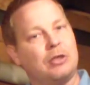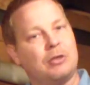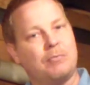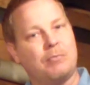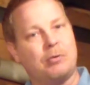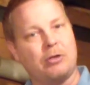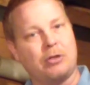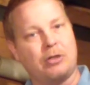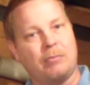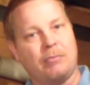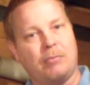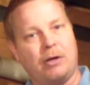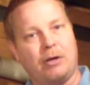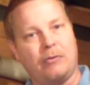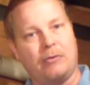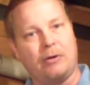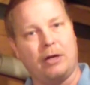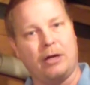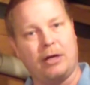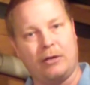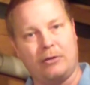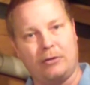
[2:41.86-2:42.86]
push the button
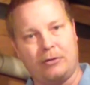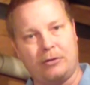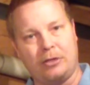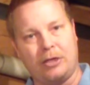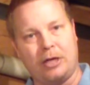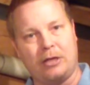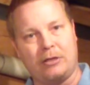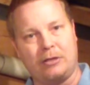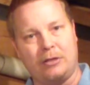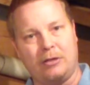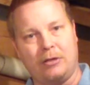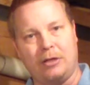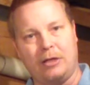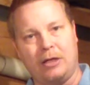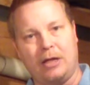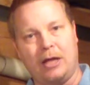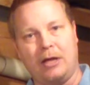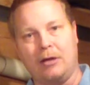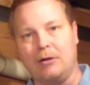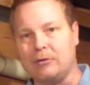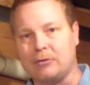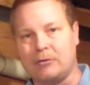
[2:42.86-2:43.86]
right on their chest here, and it
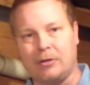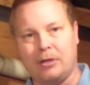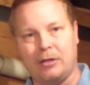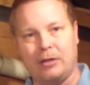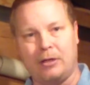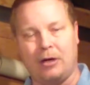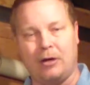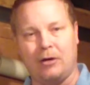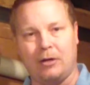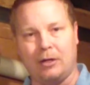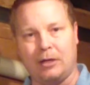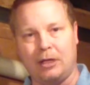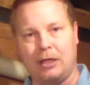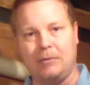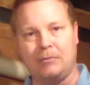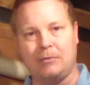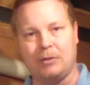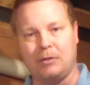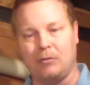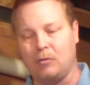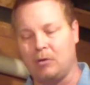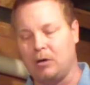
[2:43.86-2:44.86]
dangles right there, and it
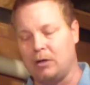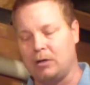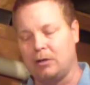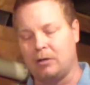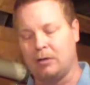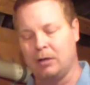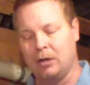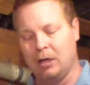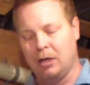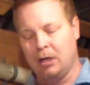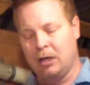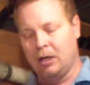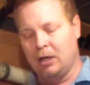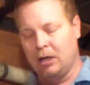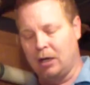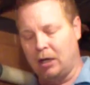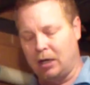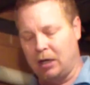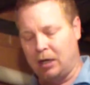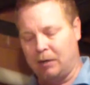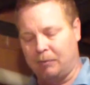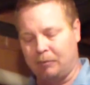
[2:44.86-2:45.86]
keeps it water
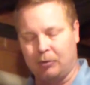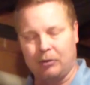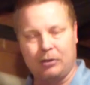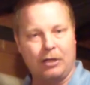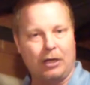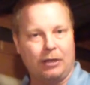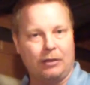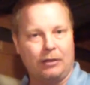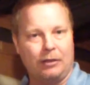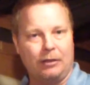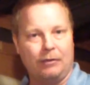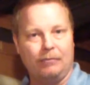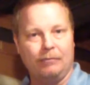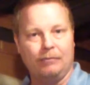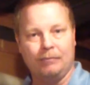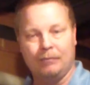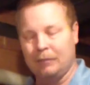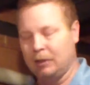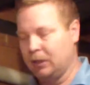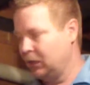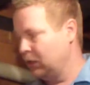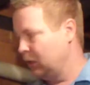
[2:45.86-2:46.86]
protected.
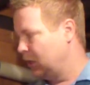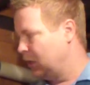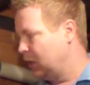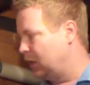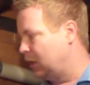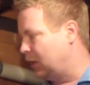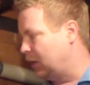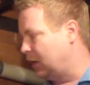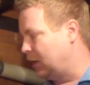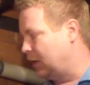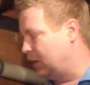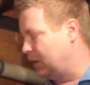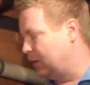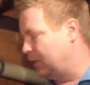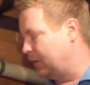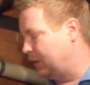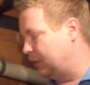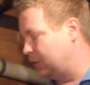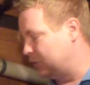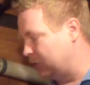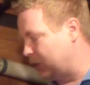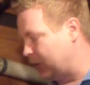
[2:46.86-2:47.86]

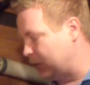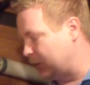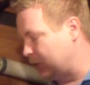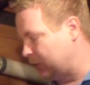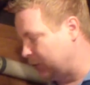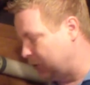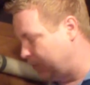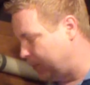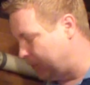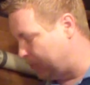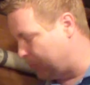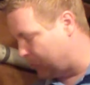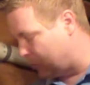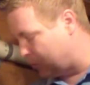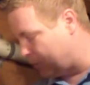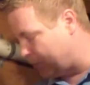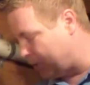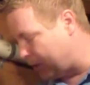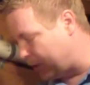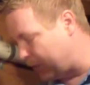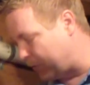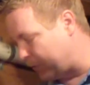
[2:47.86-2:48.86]
And so that's a little bit more
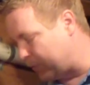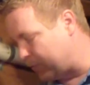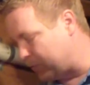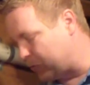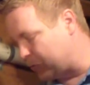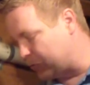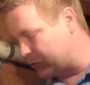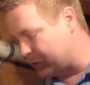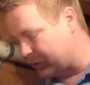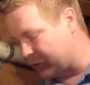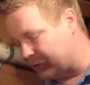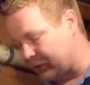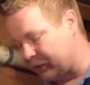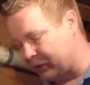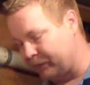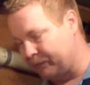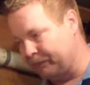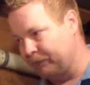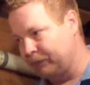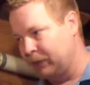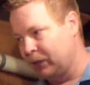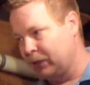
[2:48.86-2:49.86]
about our remote system.